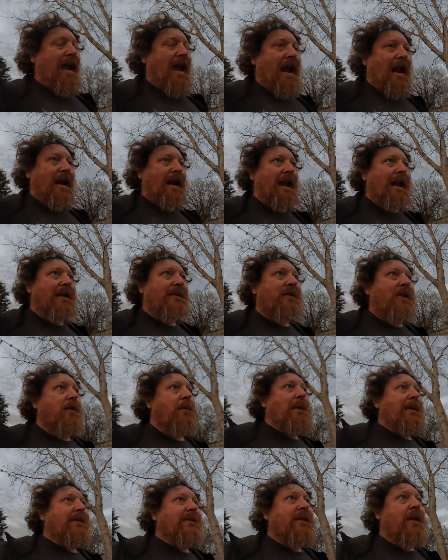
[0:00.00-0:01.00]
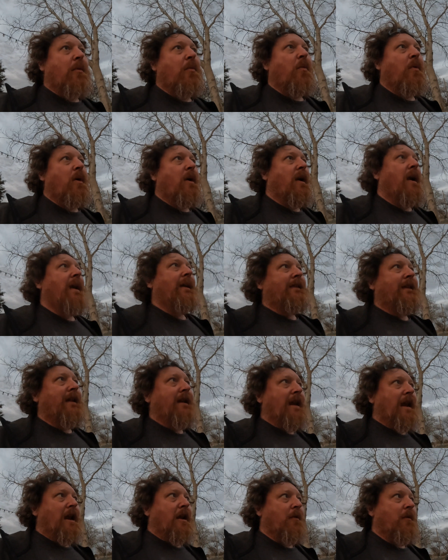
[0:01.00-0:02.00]
and that's going to be somewhere in the
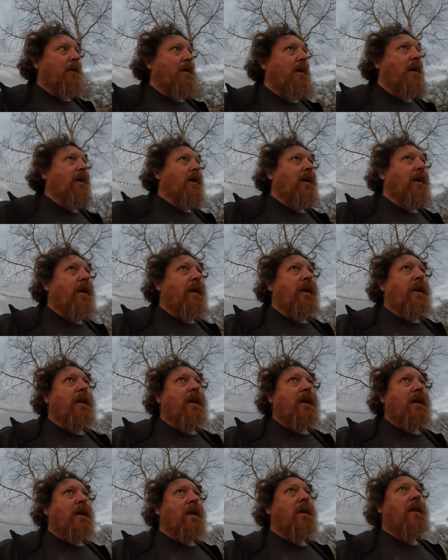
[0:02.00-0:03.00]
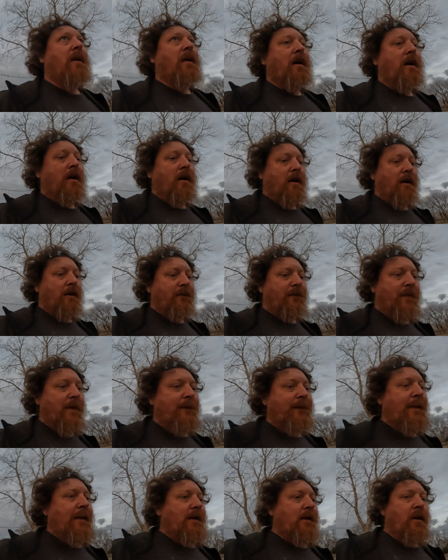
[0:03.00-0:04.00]
neighborhood of
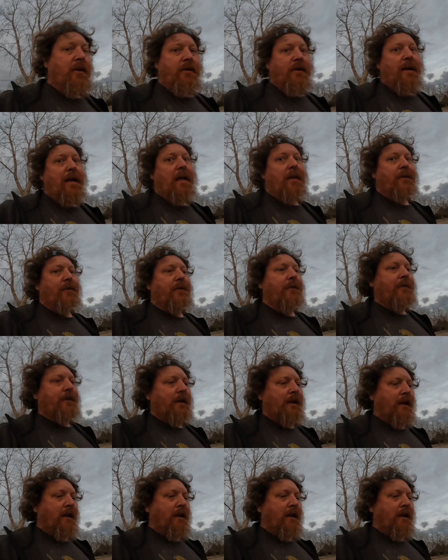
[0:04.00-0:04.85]
$1,500.